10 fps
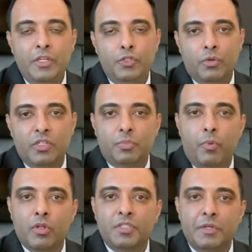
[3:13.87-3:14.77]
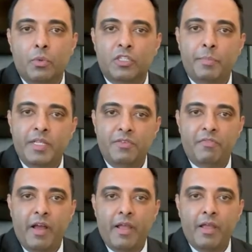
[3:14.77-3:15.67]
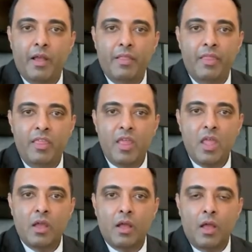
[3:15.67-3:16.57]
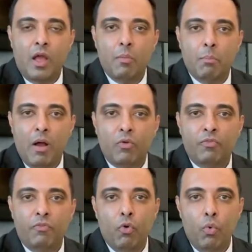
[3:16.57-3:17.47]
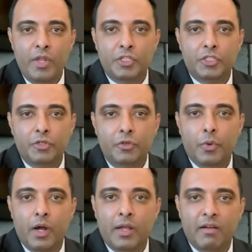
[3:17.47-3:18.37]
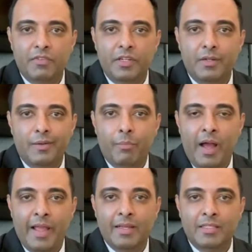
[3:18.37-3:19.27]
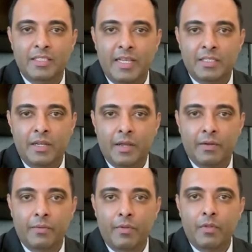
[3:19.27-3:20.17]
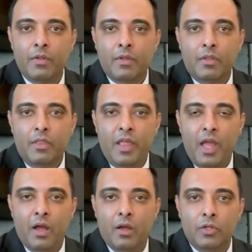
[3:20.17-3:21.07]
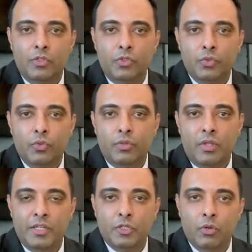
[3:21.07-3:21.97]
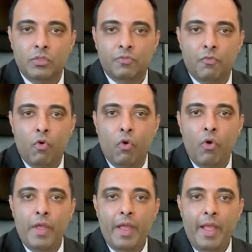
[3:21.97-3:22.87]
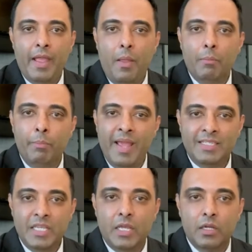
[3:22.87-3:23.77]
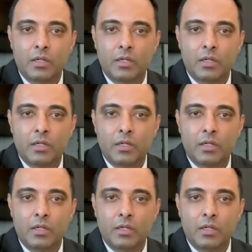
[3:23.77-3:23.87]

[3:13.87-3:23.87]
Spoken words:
insurance policy will specify the amount for which you are covered by SASRIA. There are two thresholds for a basic